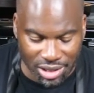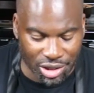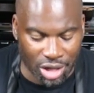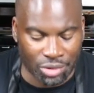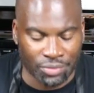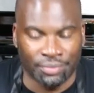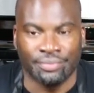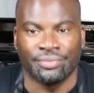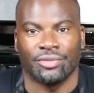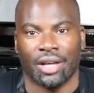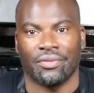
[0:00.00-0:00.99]
you know,
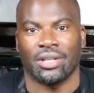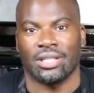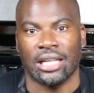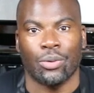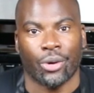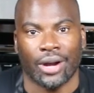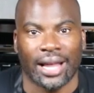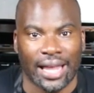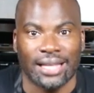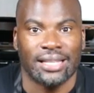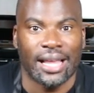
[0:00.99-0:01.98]
of the C word, I
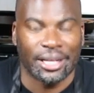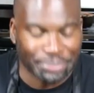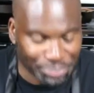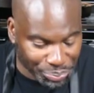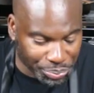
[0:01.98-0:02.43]
can't say it,